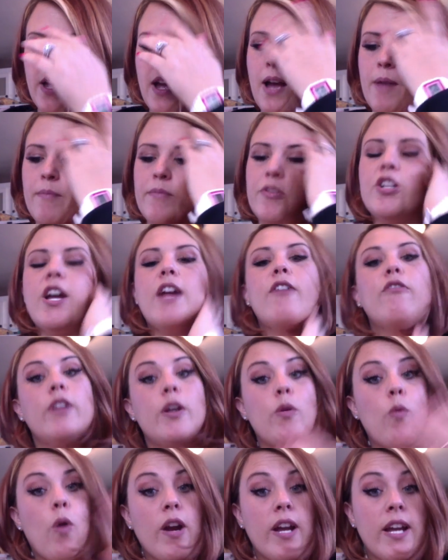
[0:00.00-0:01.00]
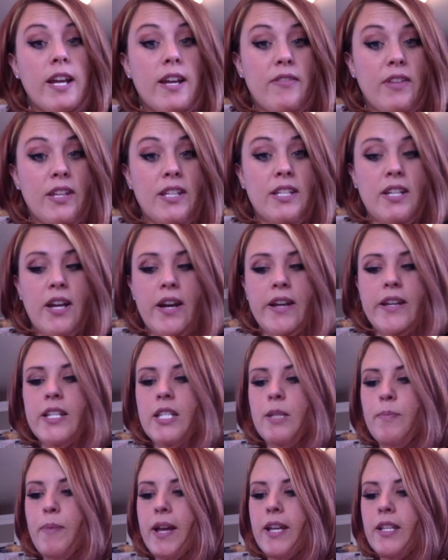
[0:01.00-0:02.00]
I'm generally working in this tiny
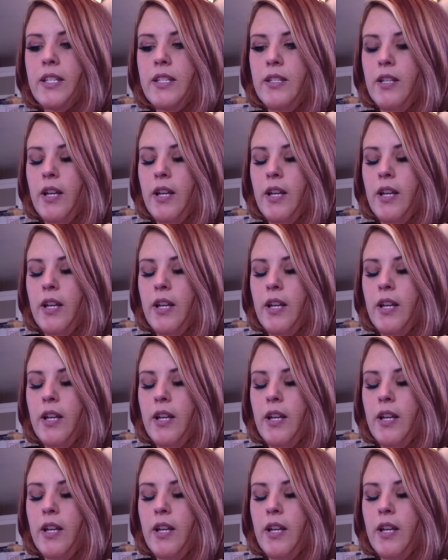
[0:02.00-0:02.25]
space,